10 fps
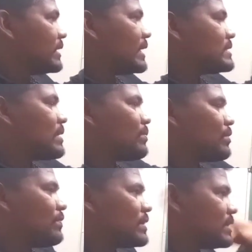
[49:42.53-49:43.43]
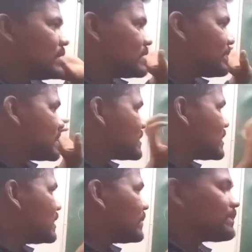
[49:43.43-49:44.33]
Example for that is
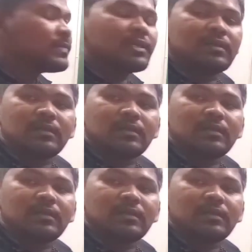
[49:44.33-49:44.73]
penicillium,